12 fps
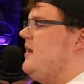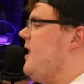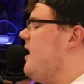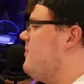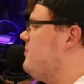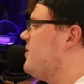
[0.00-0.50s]

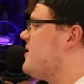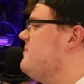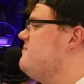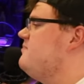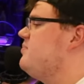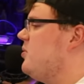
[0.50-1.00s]
Yeah, but
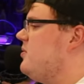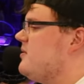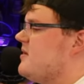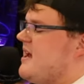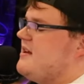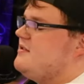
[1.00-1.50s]
I'm
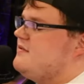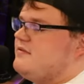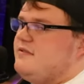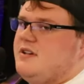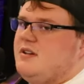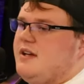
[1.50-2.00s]
bored and don't
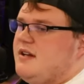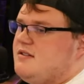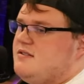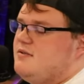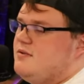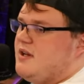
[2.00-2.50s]
feel
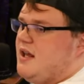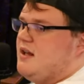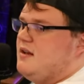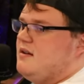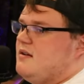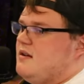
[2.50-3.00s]
like doing it.